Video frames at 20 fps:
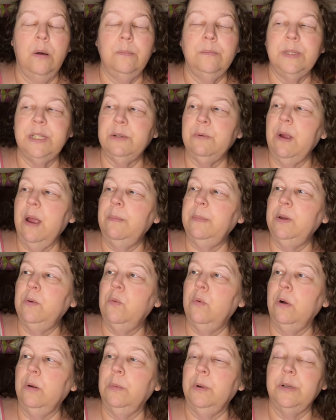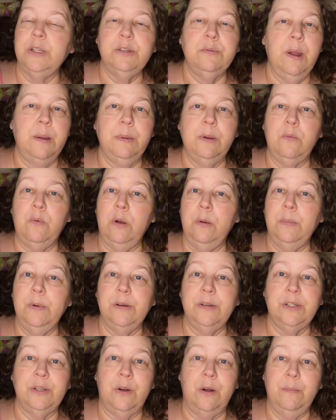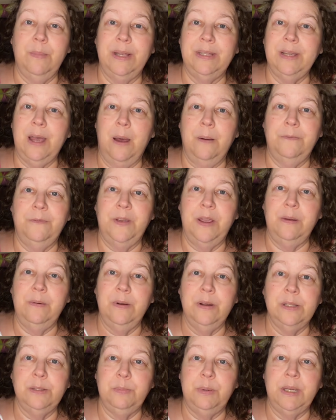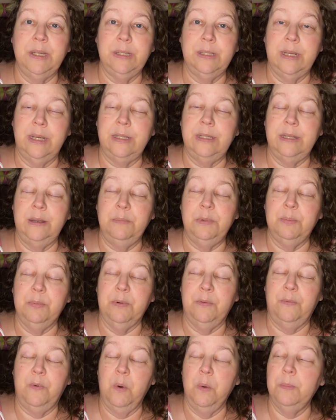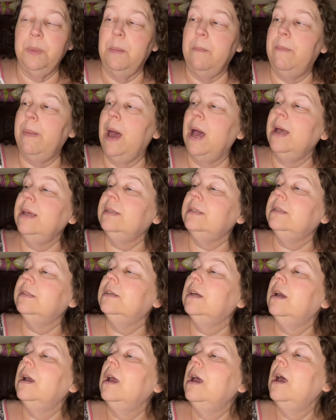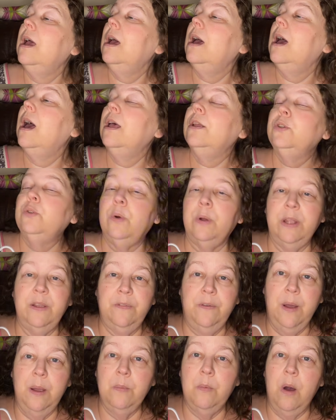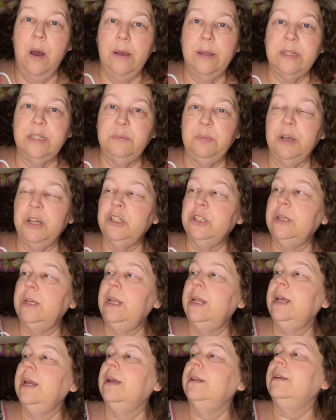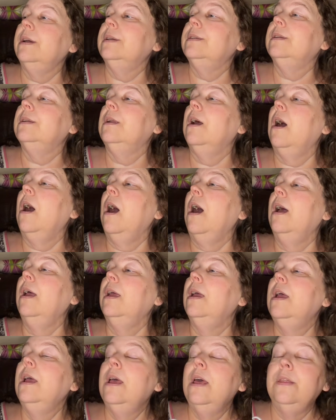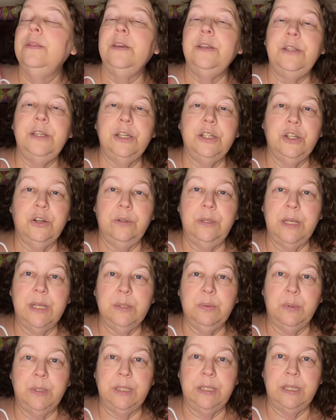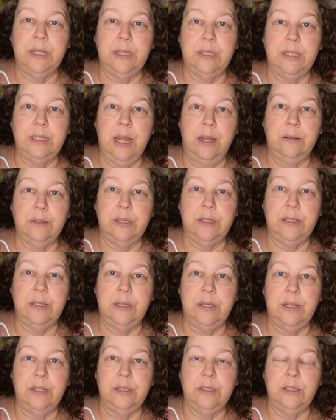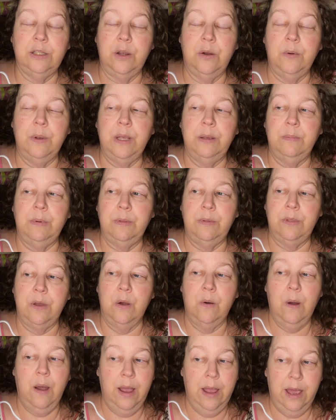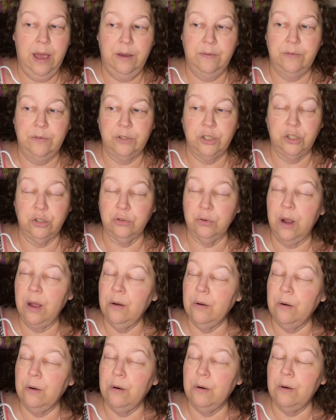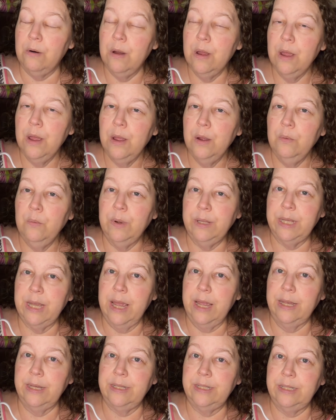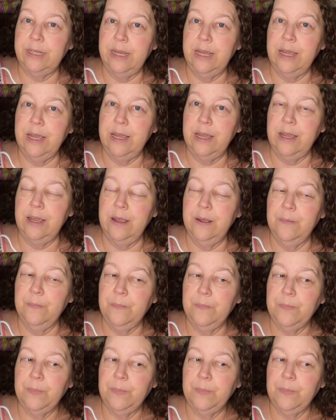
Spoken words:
ceramic warmer. Ceramic warmers are my top favorites because they seem to perform the best. 25 watt especially, they get nice and hot. The dish on this one sits down into this, so even though I have a struggle with the AC